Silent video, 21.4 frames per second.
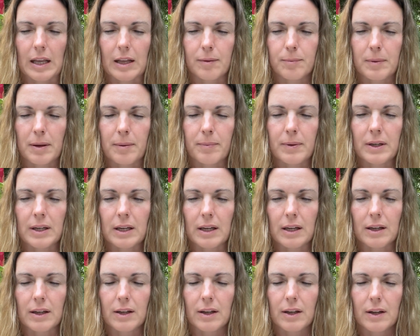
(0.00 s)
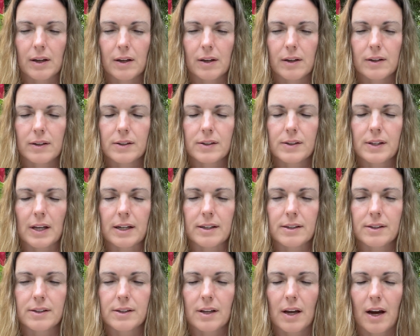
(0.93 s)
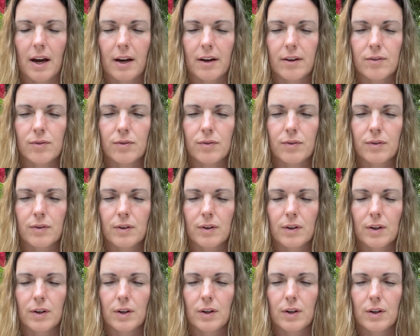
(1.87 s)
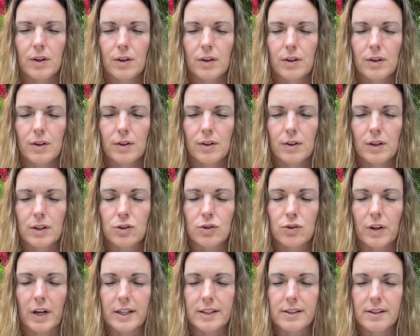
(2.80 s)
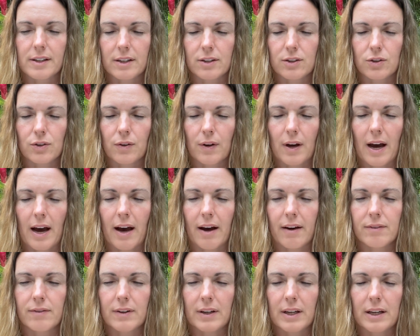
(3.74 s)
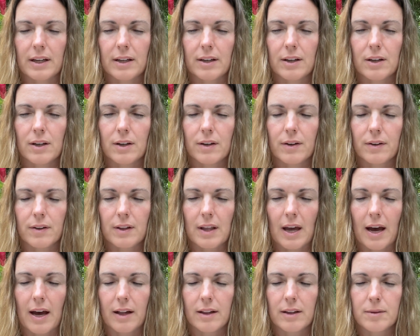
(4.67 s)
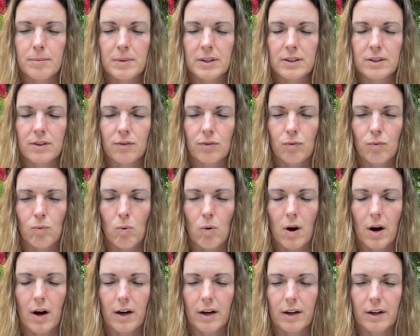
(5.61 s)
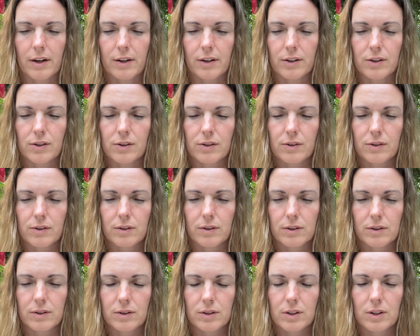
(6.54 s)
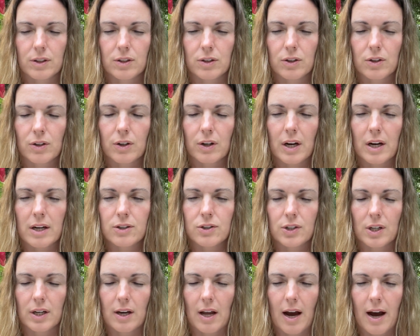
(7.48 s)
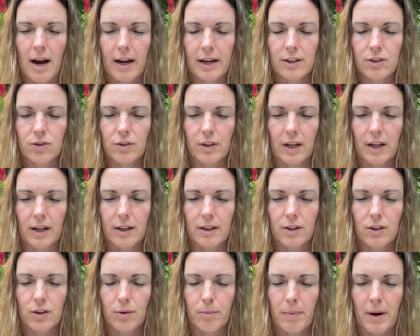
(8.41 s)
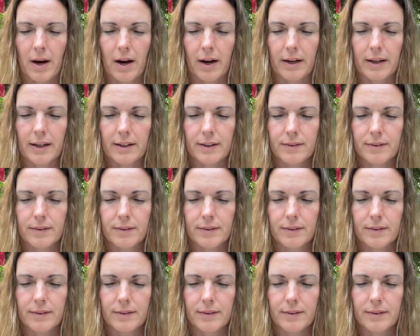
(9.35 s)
Maybe the sense of the trust that you have in the element of water to nourish and hydrate your body.